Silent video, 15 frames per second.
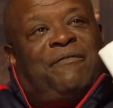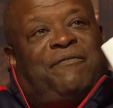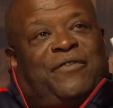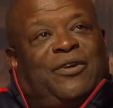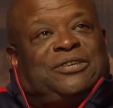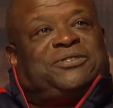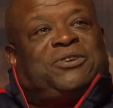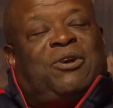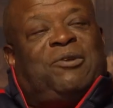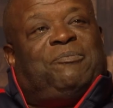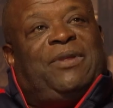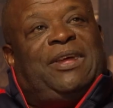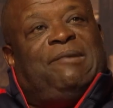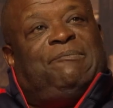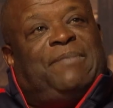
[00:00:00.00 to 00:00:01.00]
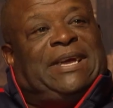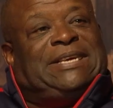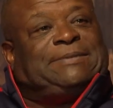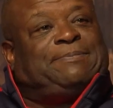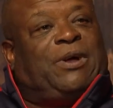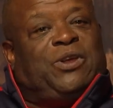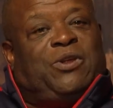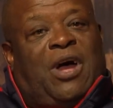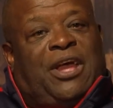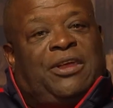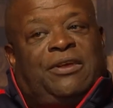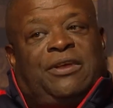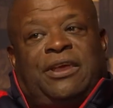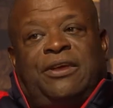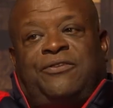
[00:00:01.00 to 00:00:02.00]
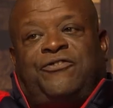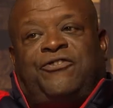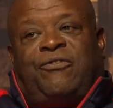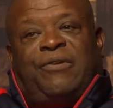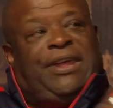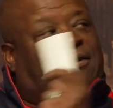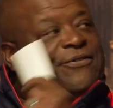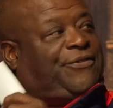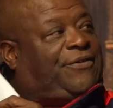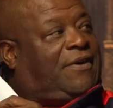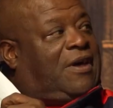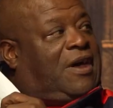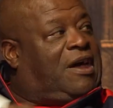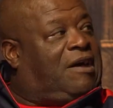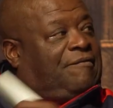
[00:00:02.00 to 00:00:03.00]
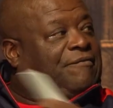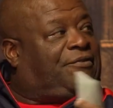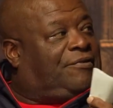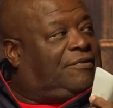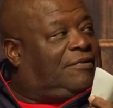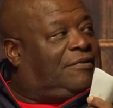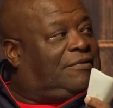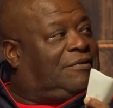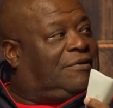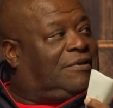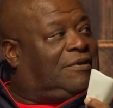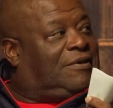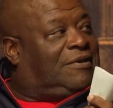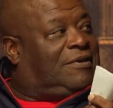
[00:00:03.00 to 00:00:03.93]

I first started playing baseball, you know how you get treats after? Yeah.